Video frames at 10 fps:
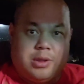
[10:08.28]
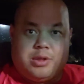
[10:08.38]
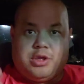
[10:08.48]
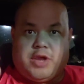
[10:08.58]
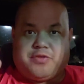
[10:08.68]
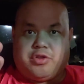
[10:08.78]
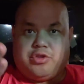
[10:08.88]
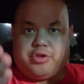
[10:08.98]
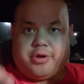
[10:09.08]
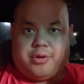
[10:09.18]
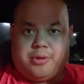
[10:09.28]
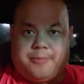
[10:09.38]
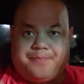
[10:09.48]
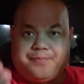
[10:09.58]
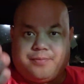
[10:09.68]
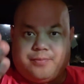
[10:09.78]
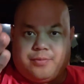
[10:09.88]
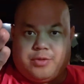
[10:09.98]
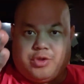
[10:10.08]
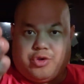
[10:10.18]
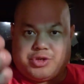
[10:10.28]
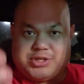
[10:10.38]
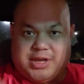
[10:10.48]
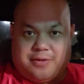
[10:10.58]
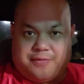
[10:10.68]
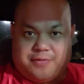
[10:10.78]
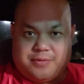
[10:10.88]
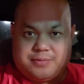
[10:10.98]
You have to know yourself.